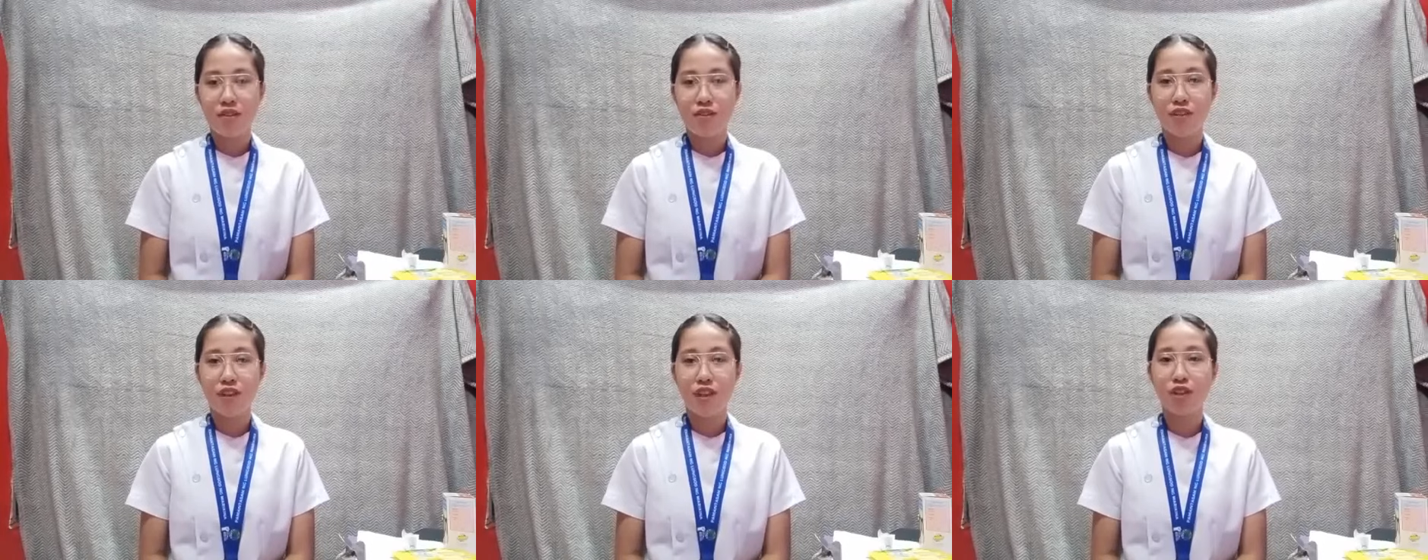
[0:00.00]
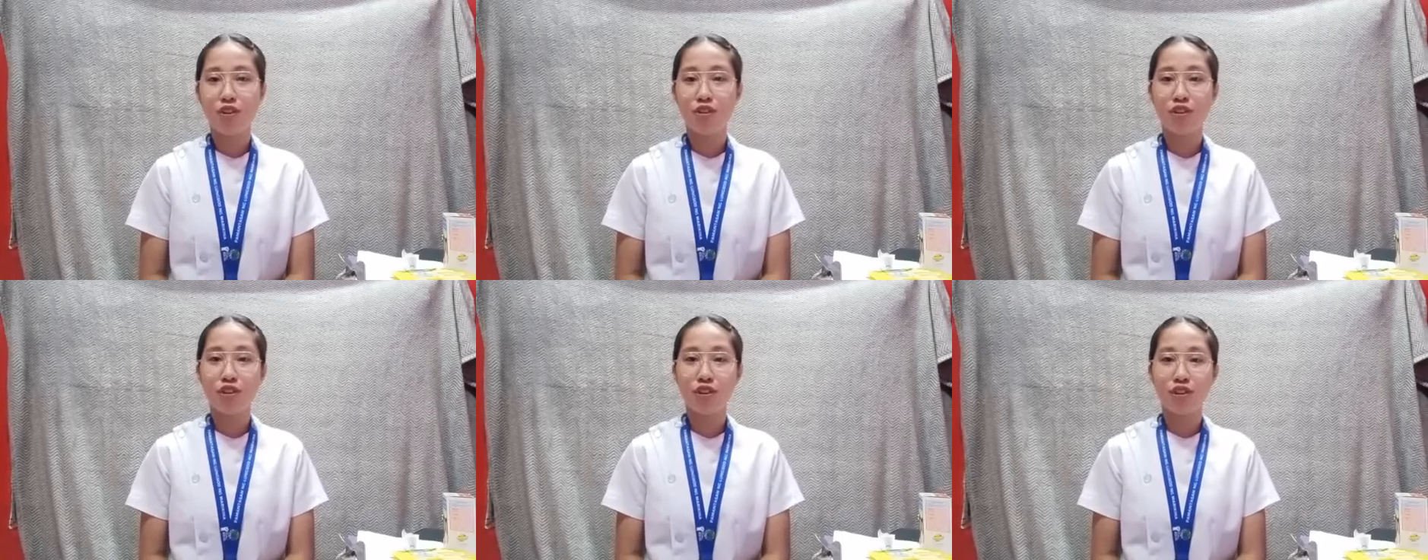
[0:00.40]
we need
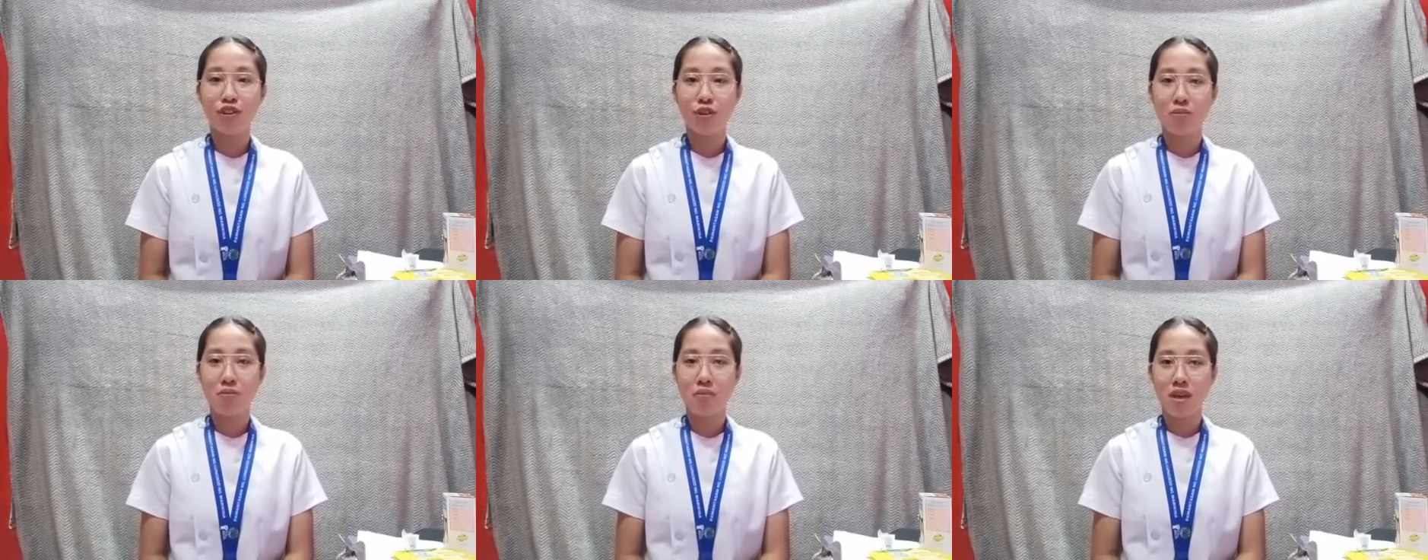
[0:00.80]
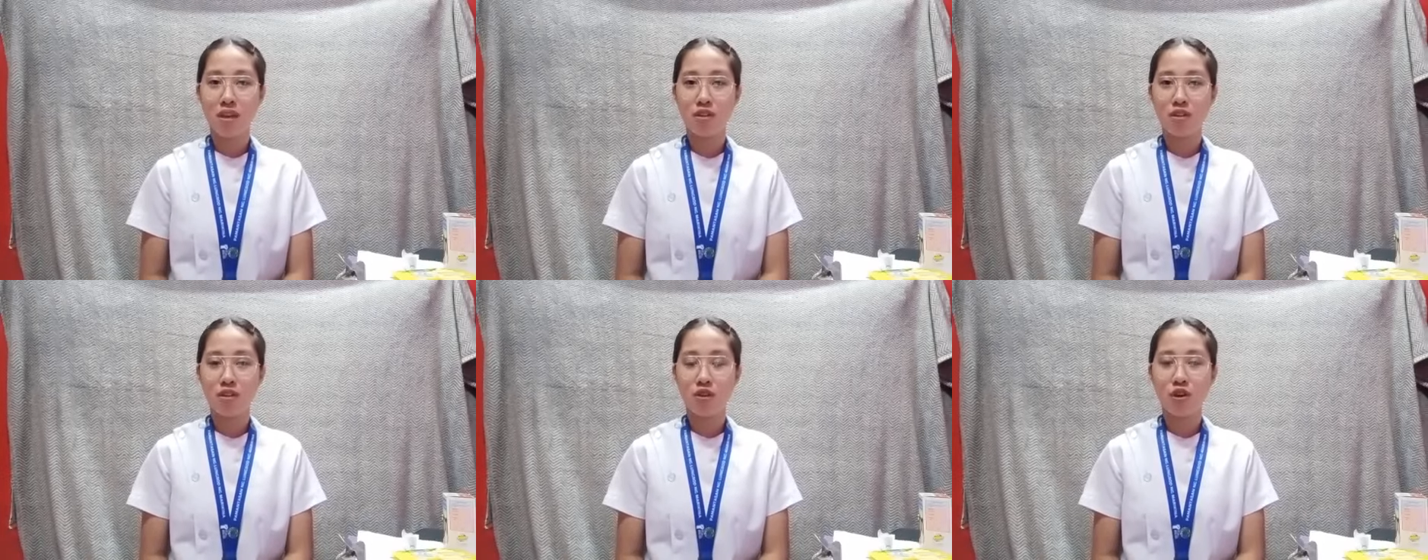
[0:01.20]
to
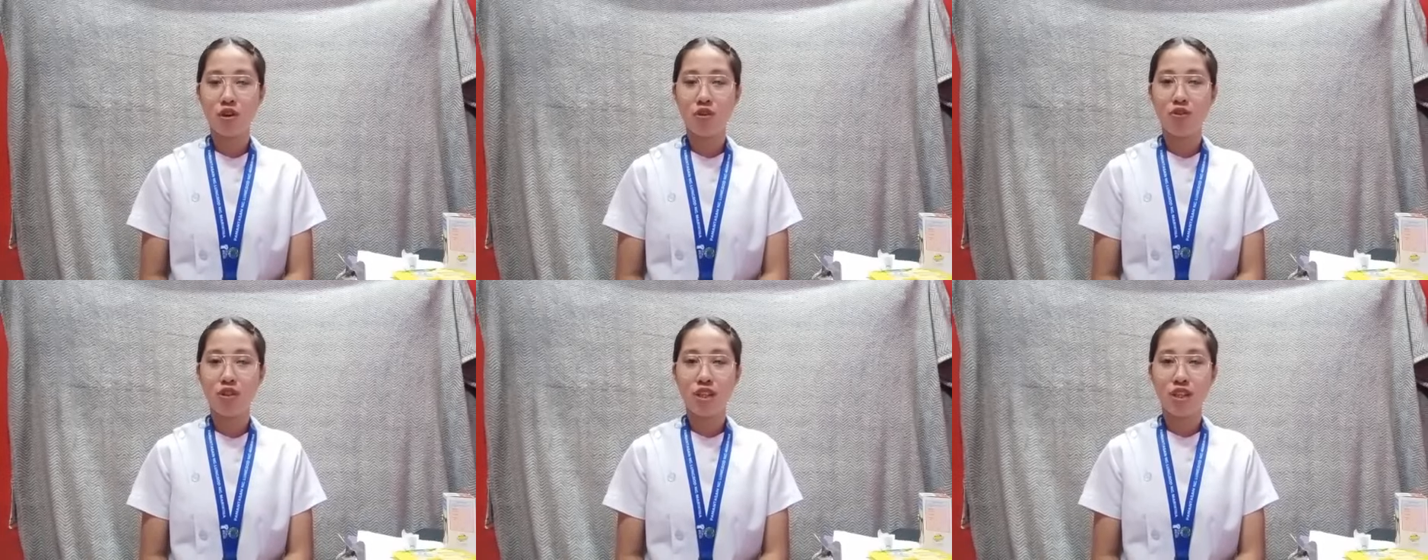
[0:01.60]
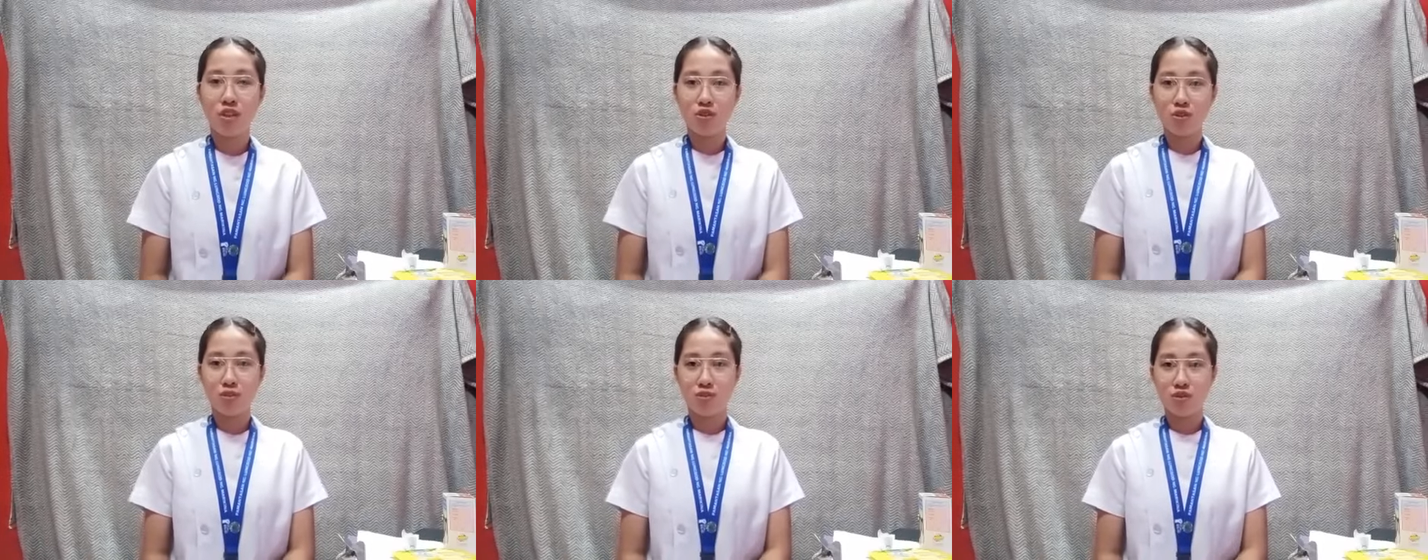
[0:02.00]
determine or we need
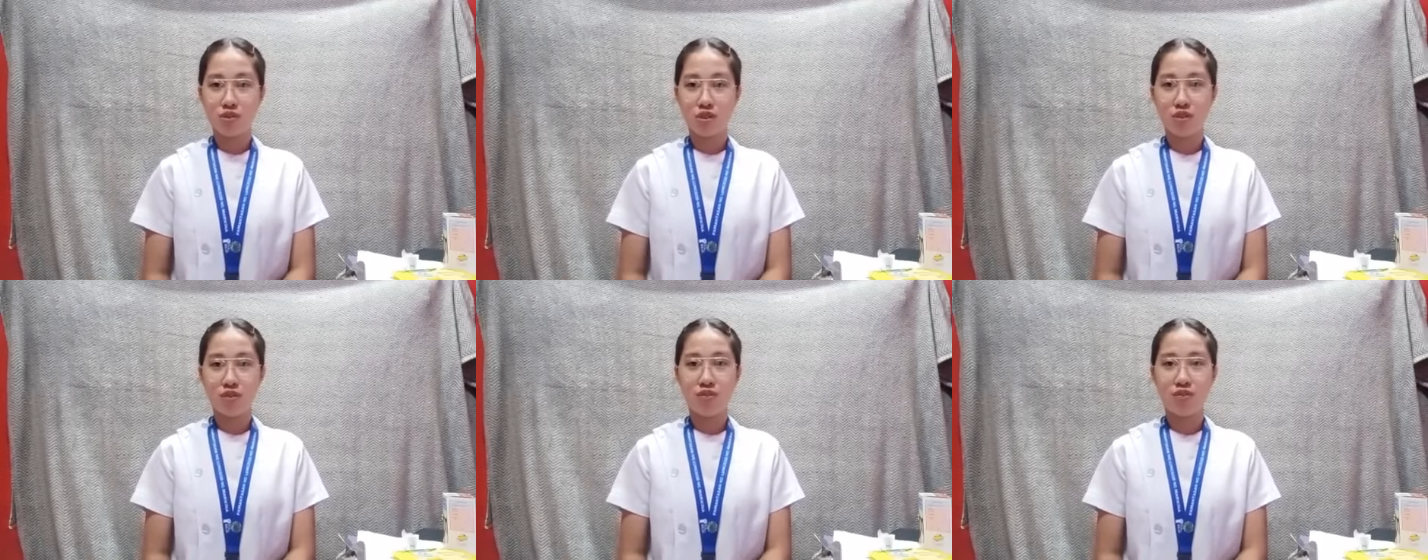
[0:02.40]
to observe